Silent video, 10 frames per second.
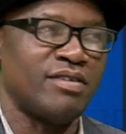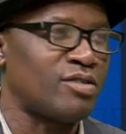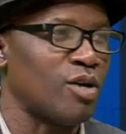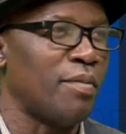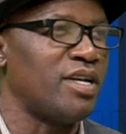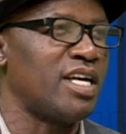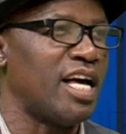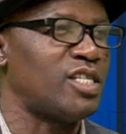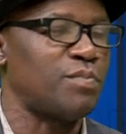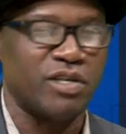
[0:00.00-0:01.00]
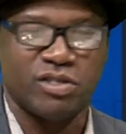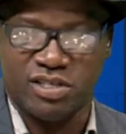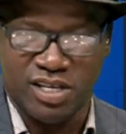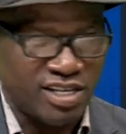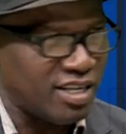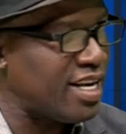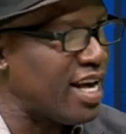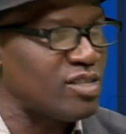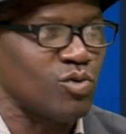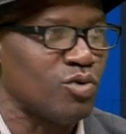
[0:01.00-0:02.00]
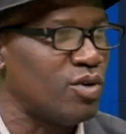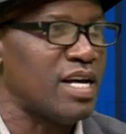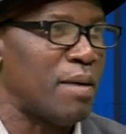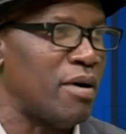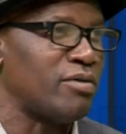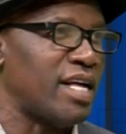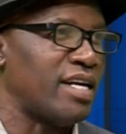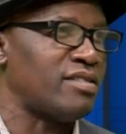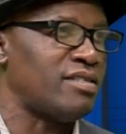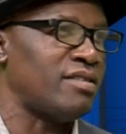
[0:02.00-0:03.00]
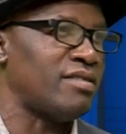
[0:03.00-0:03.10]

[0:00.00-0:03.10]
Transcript: somebody gets picked, we know the amount that